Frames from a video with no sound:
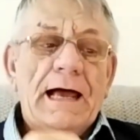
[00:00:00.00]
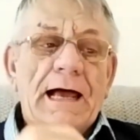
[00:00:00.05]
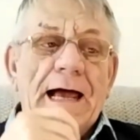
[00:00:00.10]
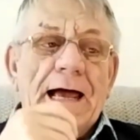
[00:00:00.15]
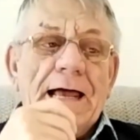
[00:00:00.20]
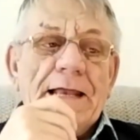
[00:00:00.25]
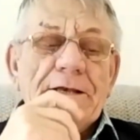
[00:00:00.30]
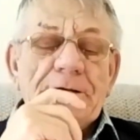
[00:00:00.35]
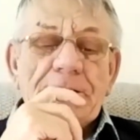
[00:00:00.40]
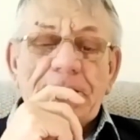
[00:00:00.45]

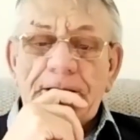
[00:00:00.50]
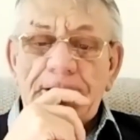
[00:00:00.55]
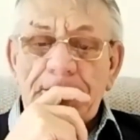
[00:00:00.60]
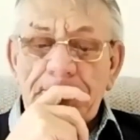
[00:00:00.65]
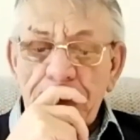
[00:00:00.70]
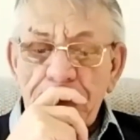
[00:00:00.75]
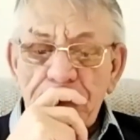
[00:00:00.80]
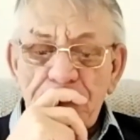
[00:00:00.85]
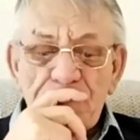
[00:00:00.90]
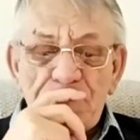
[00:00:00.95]
And
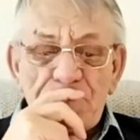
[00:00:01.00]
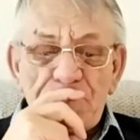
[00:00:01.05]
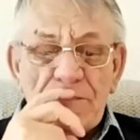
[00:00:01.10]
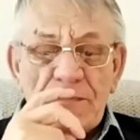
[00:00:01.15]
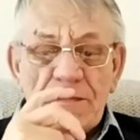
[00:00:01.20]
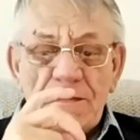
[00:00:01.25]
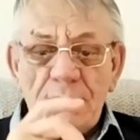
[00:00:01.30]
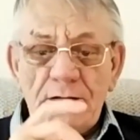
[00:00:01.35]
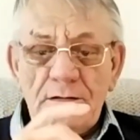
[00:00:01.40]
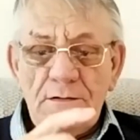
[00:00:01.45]
um,
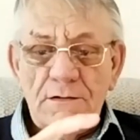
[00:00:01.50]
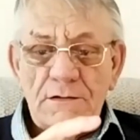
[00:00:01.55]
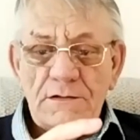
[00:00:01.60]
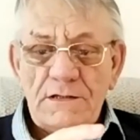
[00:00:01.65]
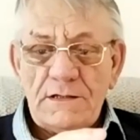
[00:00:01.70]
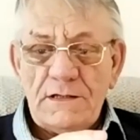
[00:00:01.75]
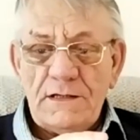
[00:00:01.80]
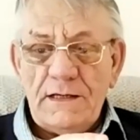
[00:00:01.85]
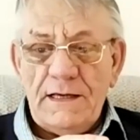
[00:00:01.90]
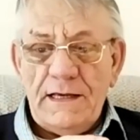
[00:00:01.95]

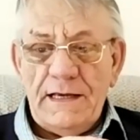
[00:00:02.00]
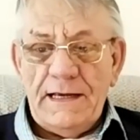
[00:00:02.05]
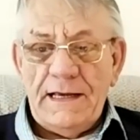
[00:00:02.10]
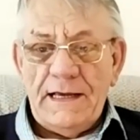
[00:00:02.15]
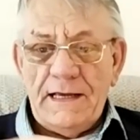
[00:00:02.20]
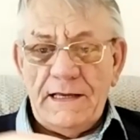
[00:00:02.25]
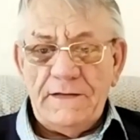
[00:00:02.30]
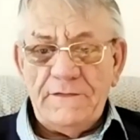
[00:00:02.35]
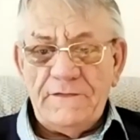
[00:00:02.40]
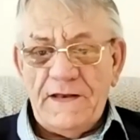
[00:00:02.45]
he,
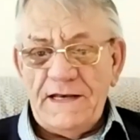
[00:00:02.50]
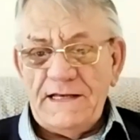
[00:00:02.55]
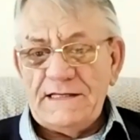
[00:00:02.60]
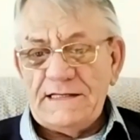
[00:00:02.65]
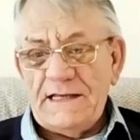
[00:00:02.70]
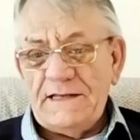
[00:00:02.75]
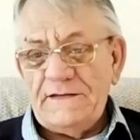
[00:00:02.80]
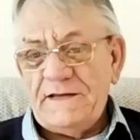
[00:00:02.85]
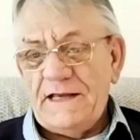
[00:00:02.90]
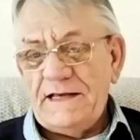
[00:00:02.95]
then
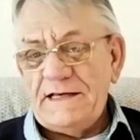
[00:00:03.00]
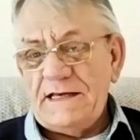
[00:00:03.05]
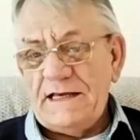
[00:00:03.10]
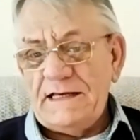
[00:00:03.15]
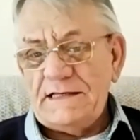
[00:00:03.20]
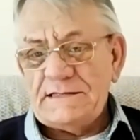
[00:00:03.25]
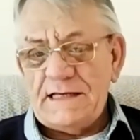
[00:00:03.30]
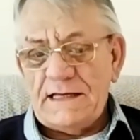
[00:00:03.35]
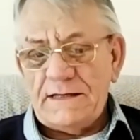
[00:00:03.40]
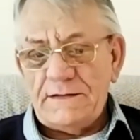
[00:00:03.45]
he,
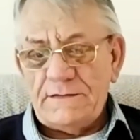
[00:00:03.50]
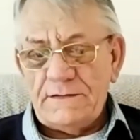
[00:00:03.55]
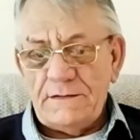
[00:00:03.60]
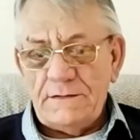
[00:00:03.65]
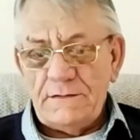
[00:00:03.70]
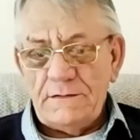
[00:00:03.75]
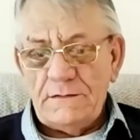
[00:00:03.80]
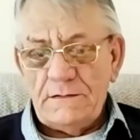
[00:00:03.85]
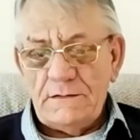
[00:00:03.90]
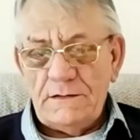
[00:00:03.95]
he said,
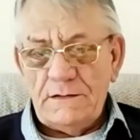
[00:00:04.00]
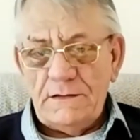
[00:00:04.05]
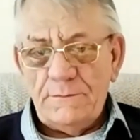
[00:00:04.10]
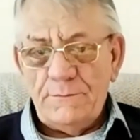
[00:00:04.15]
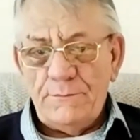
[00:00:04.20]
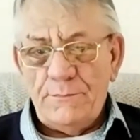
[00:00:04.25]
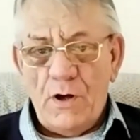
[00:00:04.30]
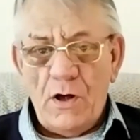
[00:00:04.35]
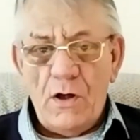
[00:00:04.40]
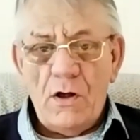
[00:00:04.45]

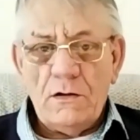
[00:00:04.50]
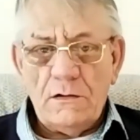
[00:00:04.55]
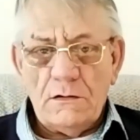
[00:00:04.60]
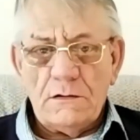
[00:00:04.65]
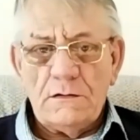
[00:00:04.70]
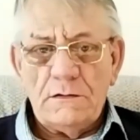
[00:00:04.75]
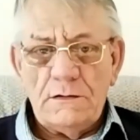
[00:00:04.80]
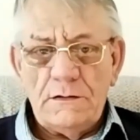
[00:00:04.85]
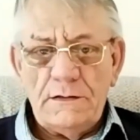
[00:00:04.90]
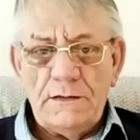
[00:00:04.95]

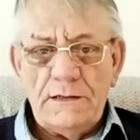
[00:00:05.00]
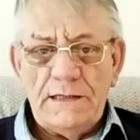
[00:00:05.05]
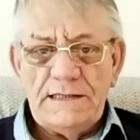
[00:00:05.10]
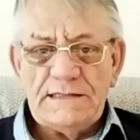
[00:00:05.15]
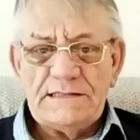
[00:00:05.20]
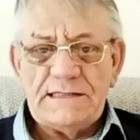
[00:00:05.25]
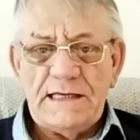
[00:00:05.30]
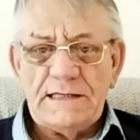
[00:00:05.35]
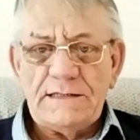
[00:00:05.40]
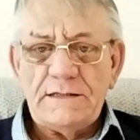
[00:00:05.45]
Paul, he
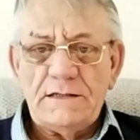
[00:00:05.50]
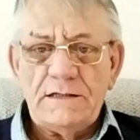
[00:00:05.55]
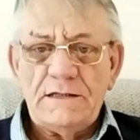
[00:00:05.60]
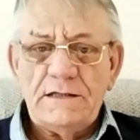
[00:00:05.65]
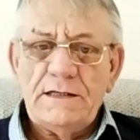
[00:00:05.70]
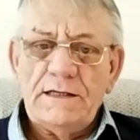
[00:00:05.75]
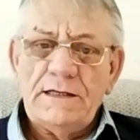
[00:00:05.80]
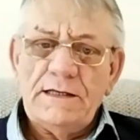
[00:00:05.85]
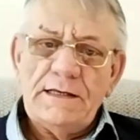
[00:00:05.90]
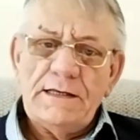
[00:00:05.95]
said,
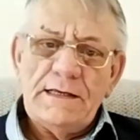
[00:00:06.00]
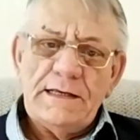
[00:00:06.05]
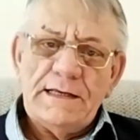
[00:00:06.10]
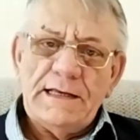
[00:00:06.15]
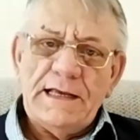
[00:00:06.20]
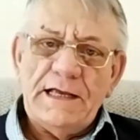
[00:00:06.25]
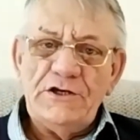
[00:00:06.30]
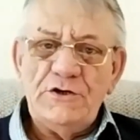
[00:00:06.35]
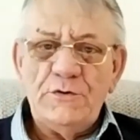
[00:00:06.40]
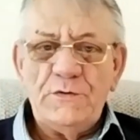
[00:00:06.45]

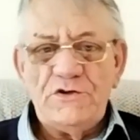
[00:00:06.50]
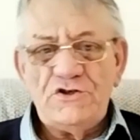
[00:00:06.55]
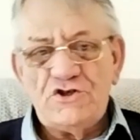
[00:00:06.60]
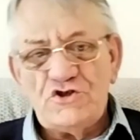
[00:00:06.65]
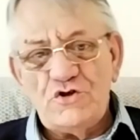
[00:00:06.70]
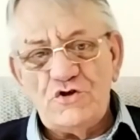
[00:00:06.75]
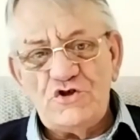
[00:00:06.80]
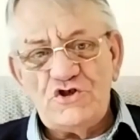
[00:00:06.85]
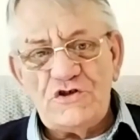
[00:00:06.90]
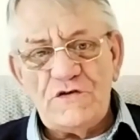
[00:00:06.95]
can you
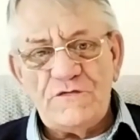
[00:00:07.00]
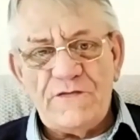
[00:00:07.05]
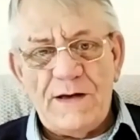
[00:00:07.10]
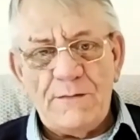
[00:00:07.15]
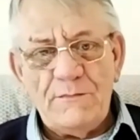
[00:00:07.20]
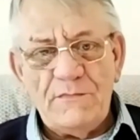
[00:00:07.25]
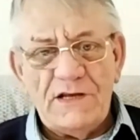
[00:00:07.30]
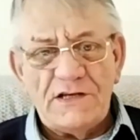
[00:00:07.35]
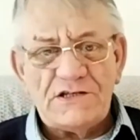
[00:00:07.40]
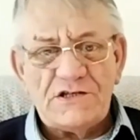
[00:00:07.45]
introduce your
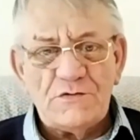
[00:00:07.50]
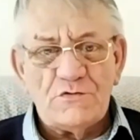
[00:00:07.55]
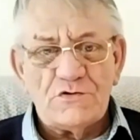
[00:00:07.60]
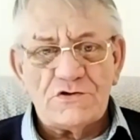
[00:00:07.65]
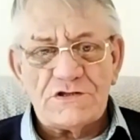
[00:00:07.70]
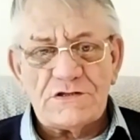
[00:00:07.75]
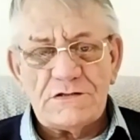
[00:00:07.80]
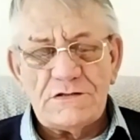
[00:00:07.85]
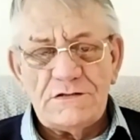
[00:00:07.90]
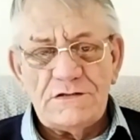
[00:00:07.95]
family to
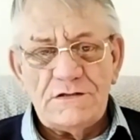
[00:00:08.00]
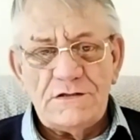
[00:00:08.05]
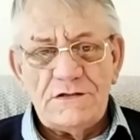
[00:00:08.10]
us?